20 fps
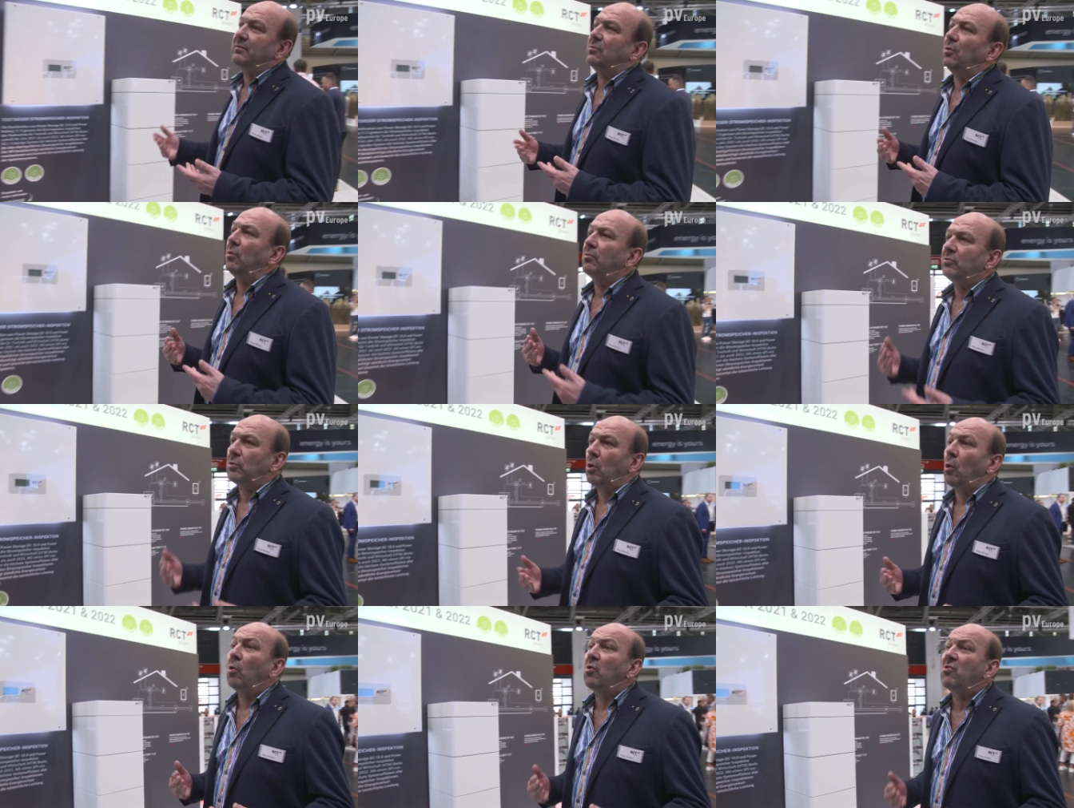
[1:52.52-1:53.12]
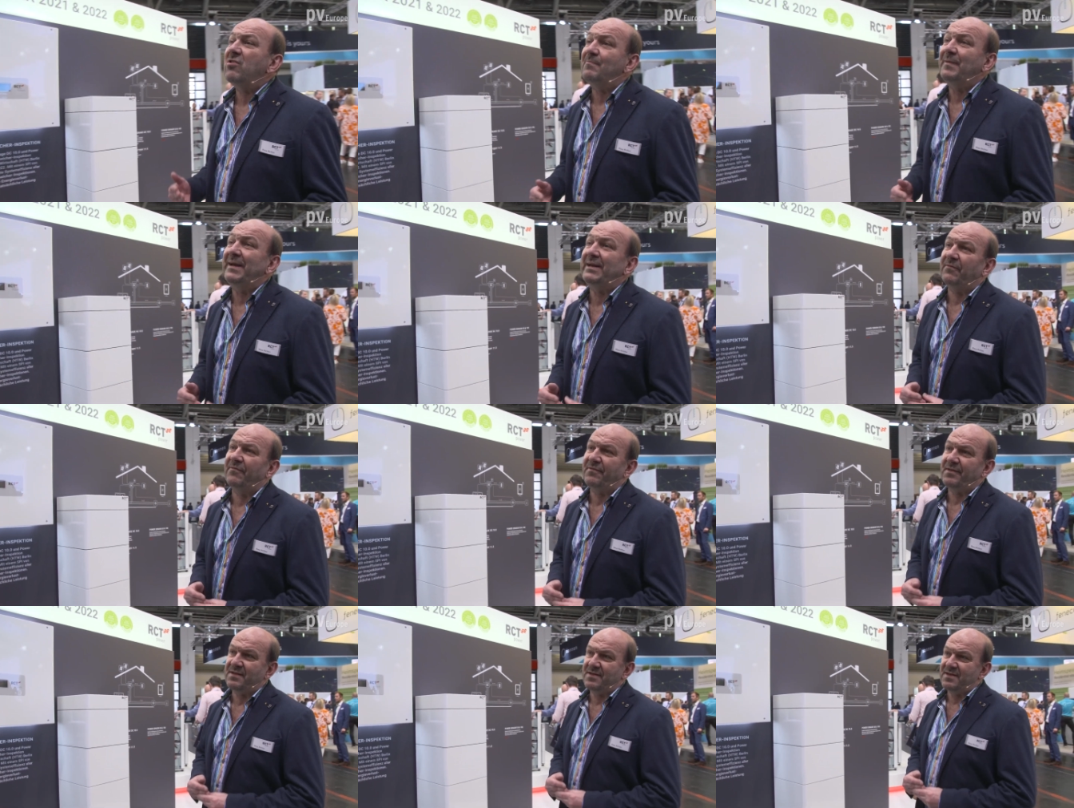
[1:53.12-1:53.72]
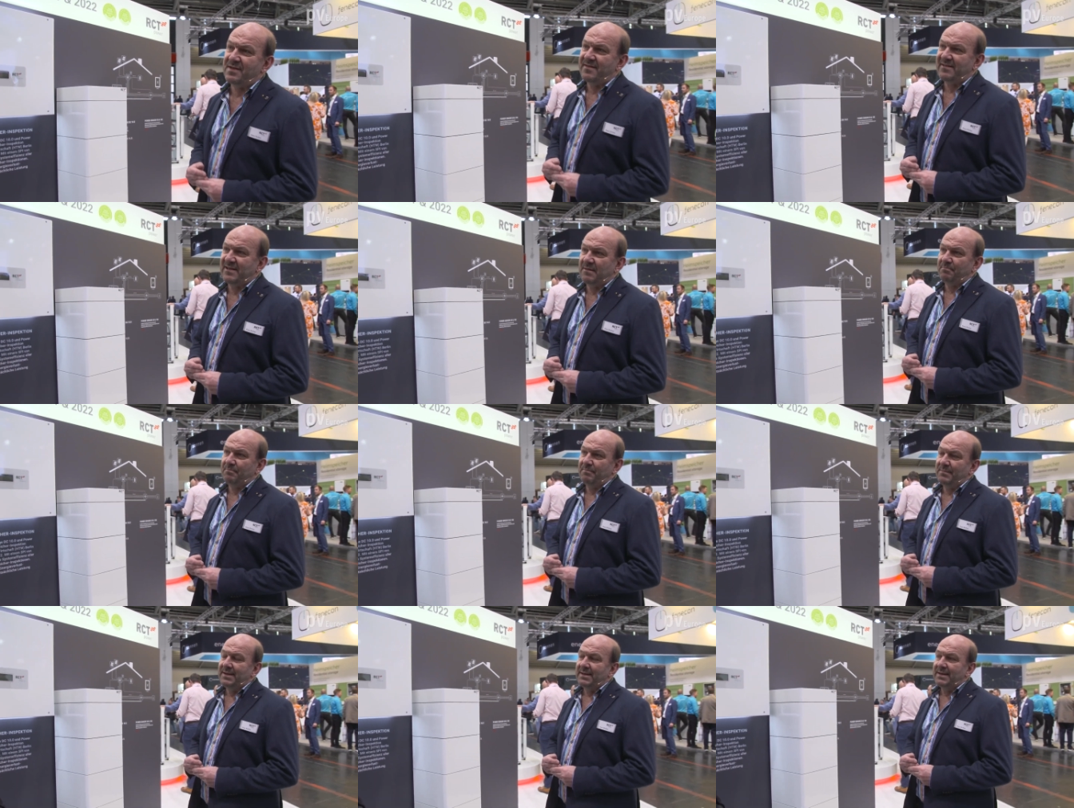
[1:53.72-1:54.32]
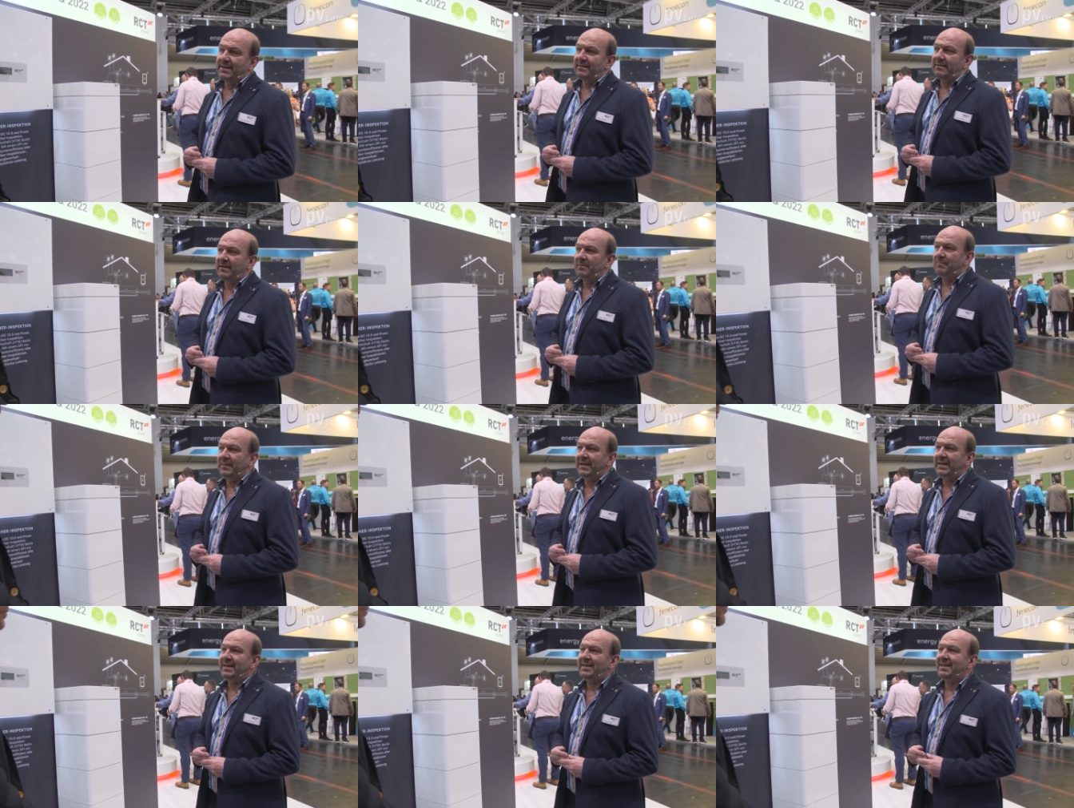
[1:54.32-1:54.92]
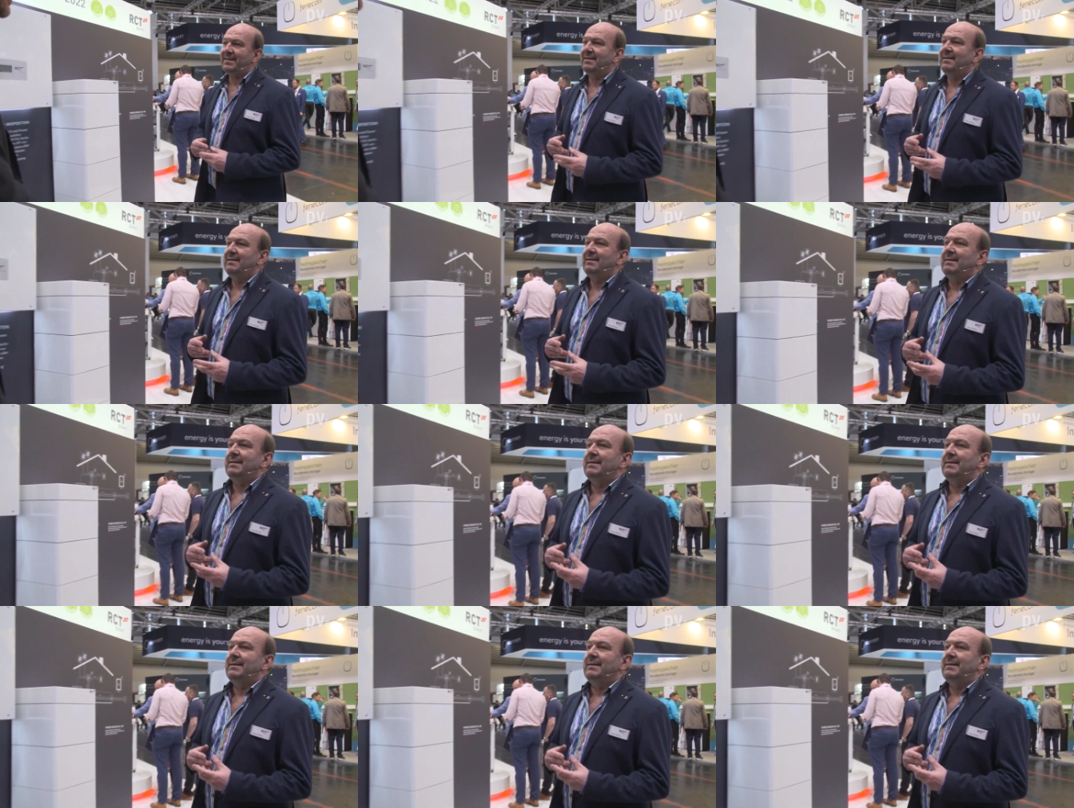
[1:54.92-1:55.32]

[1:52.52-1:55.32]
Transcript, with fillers: control speed of the system. That means